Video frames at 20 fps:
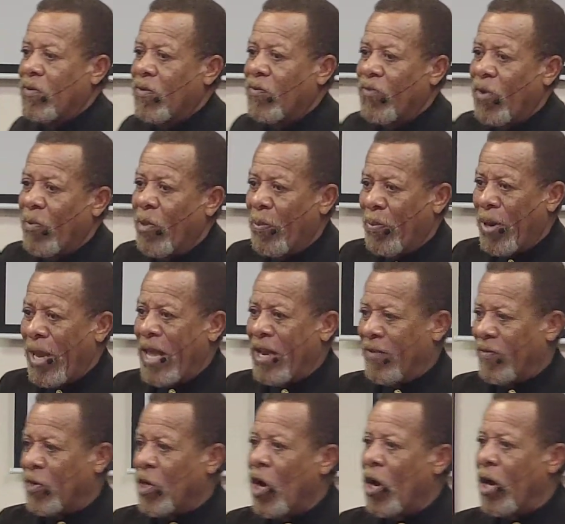from the plan
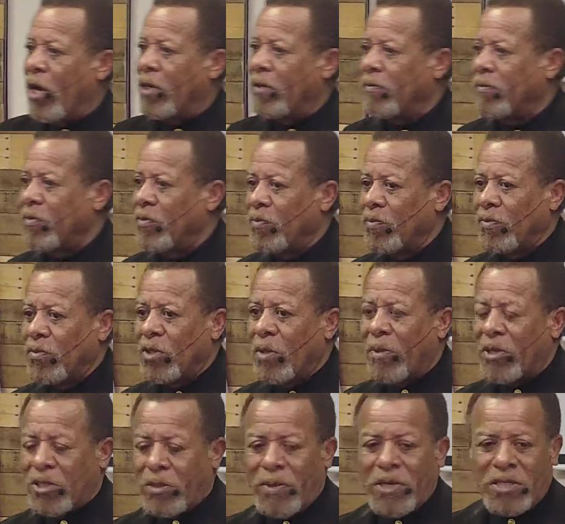of God. Come
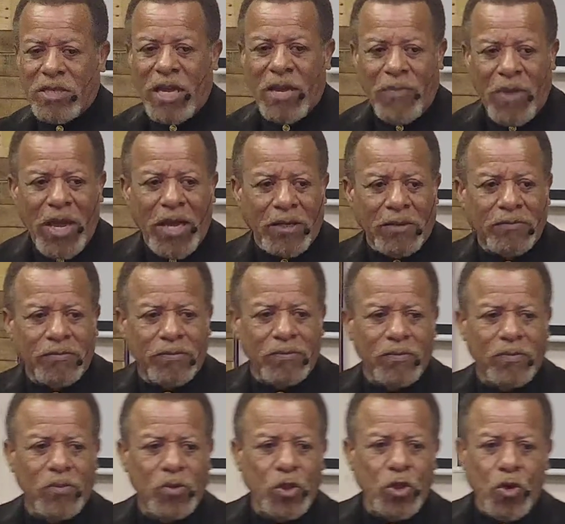on, somebody say amen.
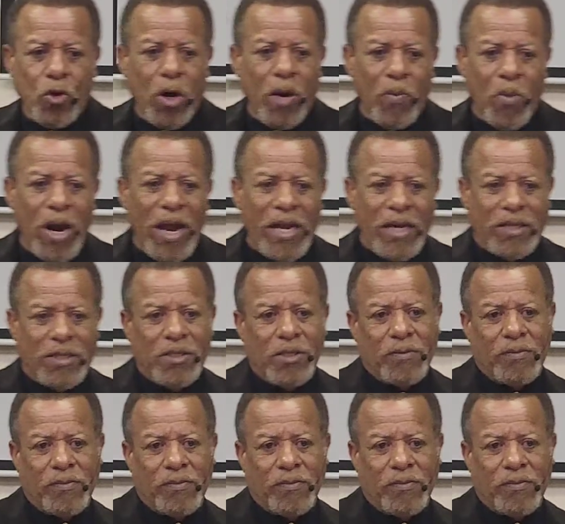You know I'm right.